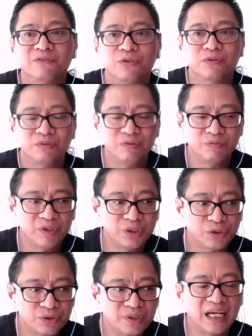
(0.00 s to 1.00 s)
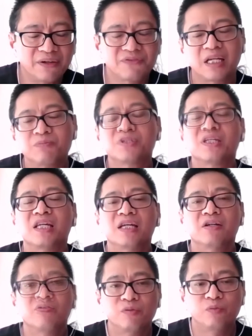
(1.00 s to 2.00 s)
So we should have some
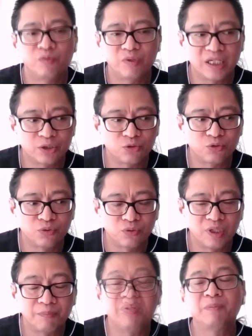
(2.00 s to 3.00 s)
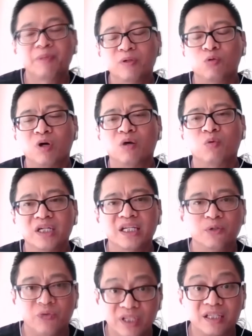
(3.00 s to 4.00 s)
say as to the people who are
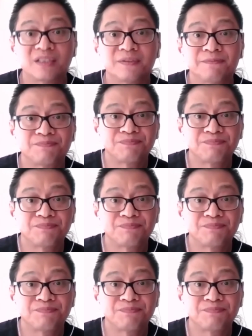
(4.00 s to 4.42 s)
working with us.